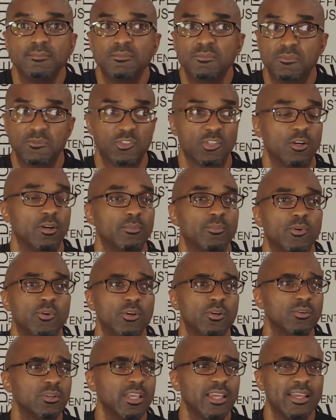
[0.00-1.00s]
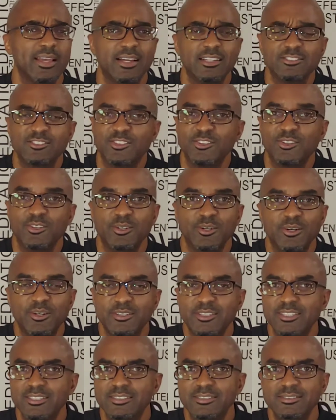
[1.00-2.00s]
Turmoil, chaos going
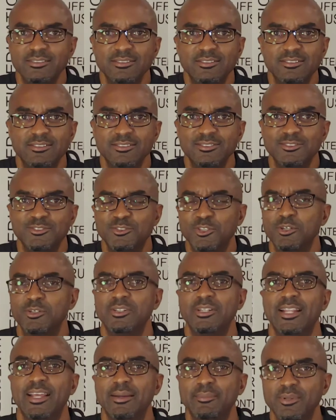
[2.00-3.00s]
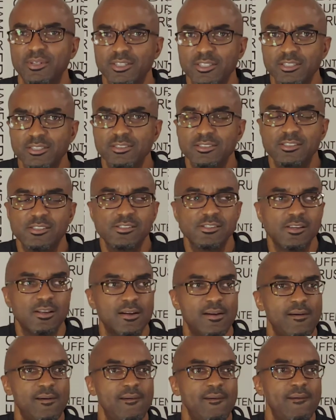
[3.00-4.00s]
on in certain neighborhoods.
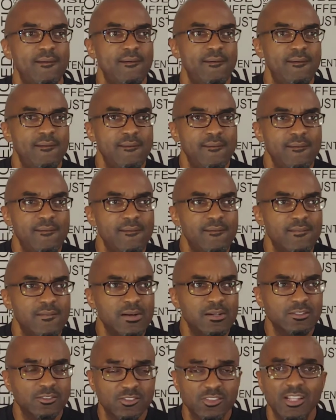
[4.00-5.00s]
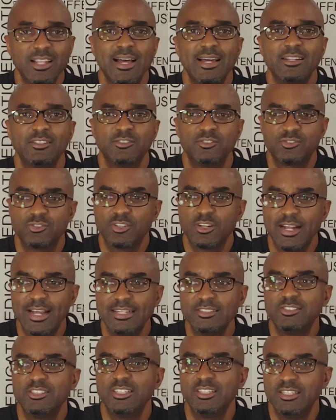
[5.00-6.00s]
There's a lot of
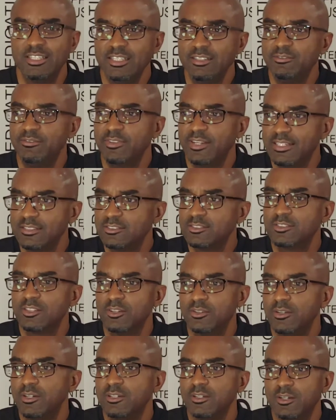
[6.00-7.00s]
tragic events going